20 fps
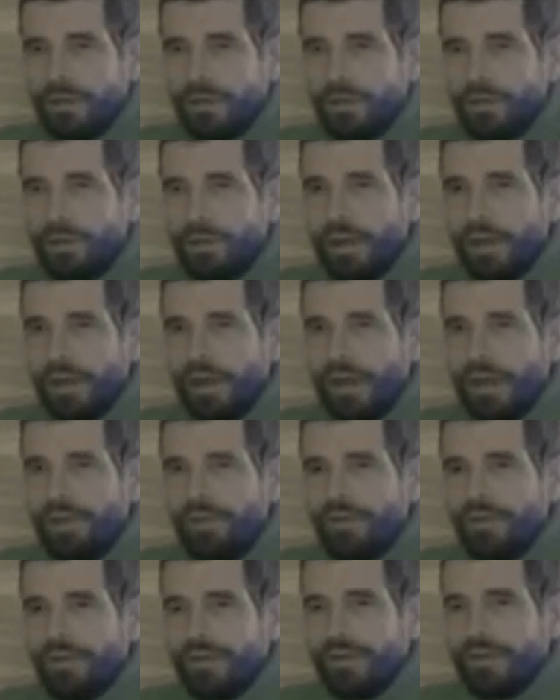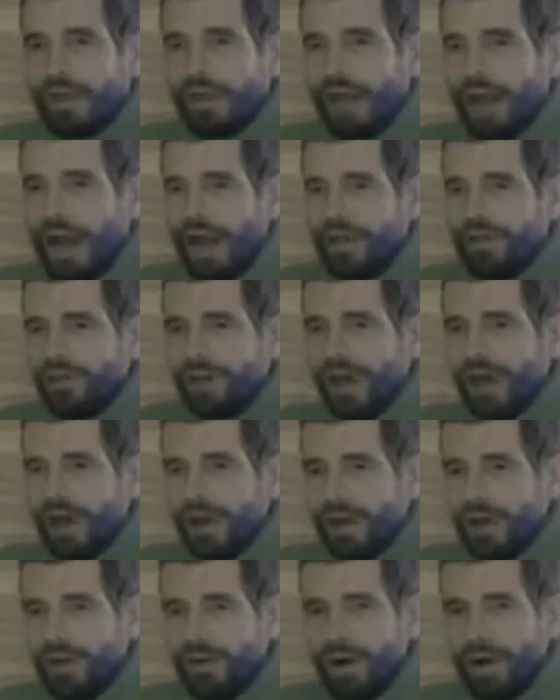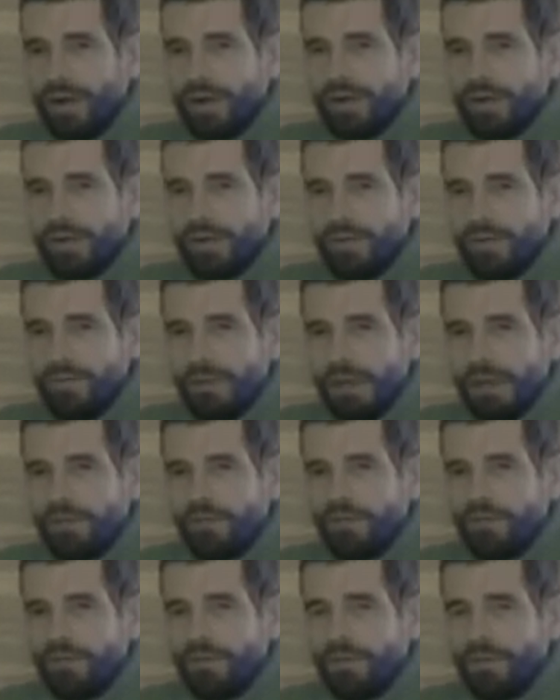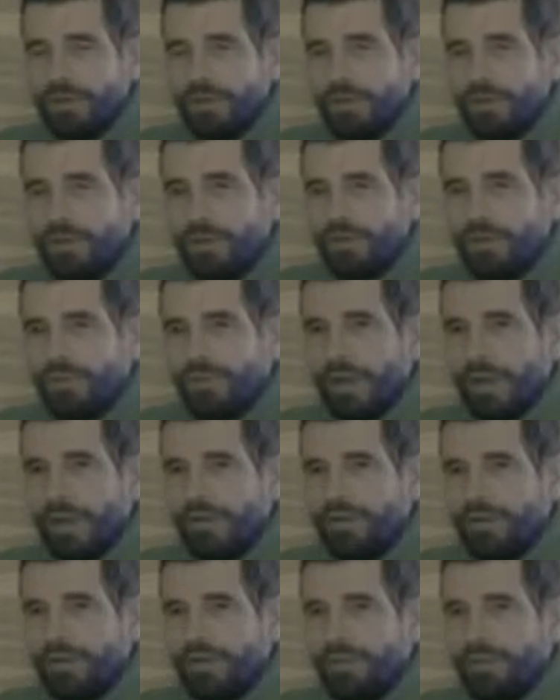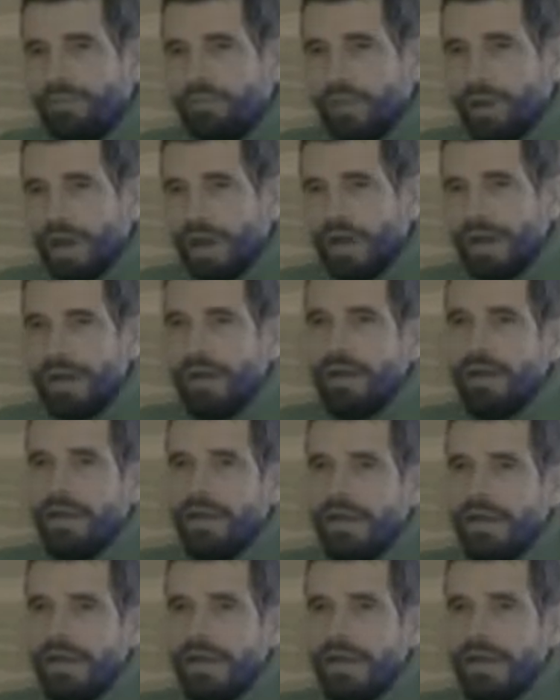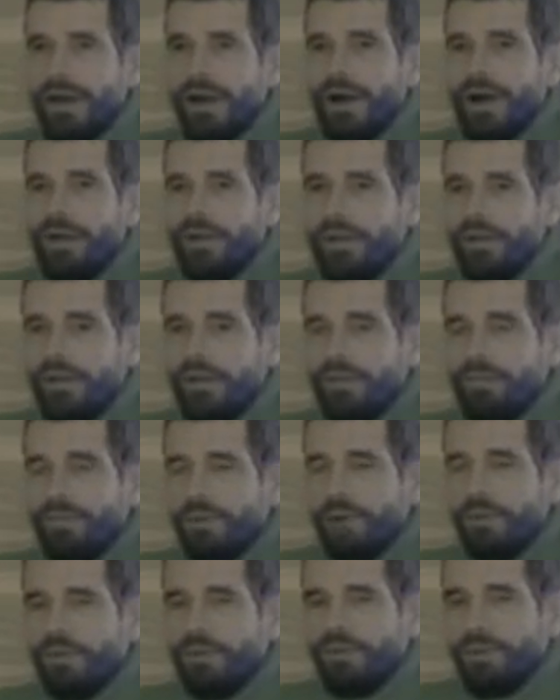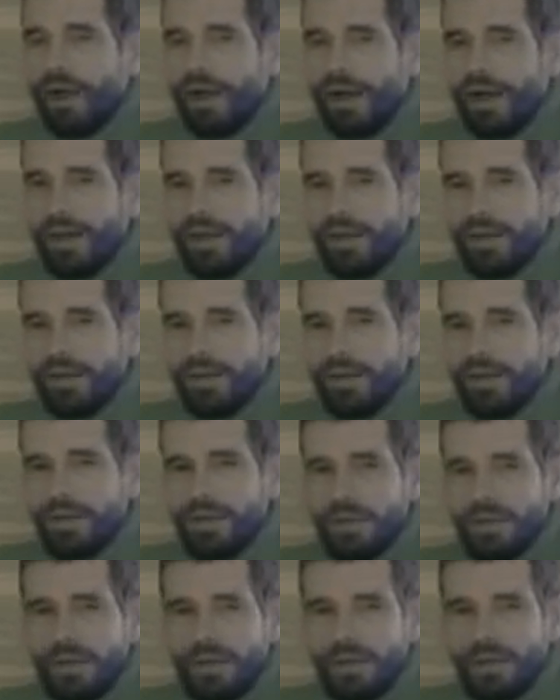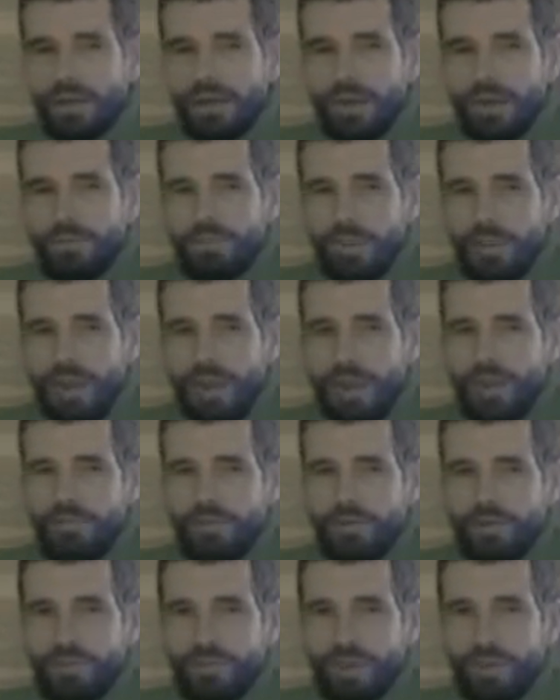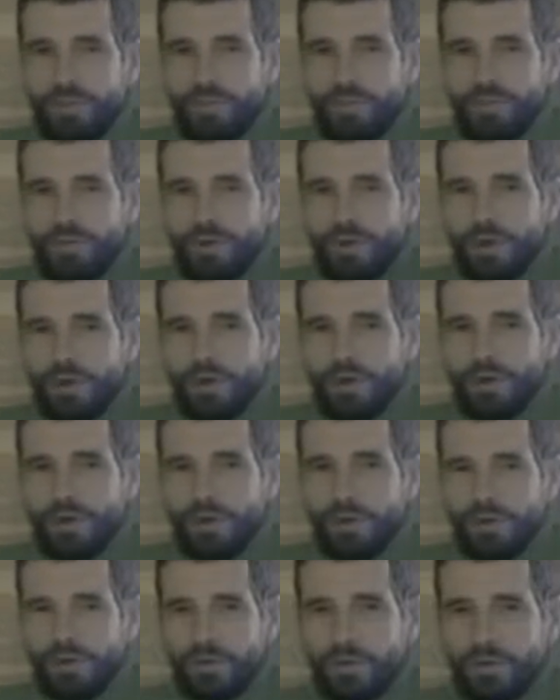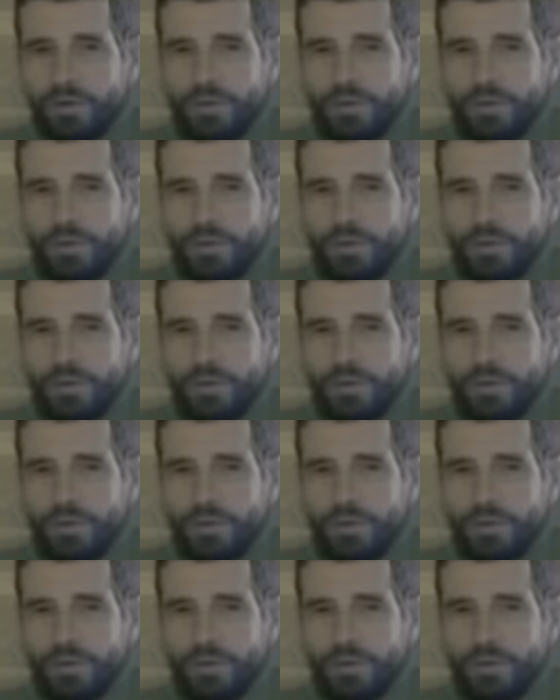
You may have the sadacharya right. You may have a good paka character profile, and behavior may be pretty good.